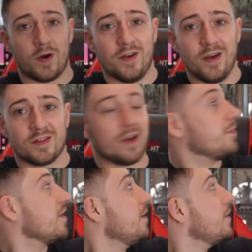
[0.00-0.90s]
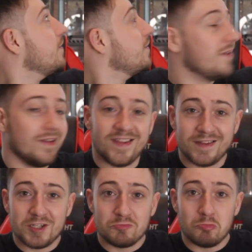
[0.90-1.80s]
quite nice up there.
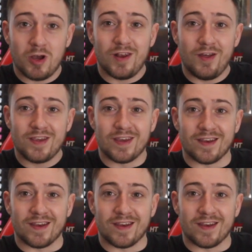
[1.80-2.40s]
I like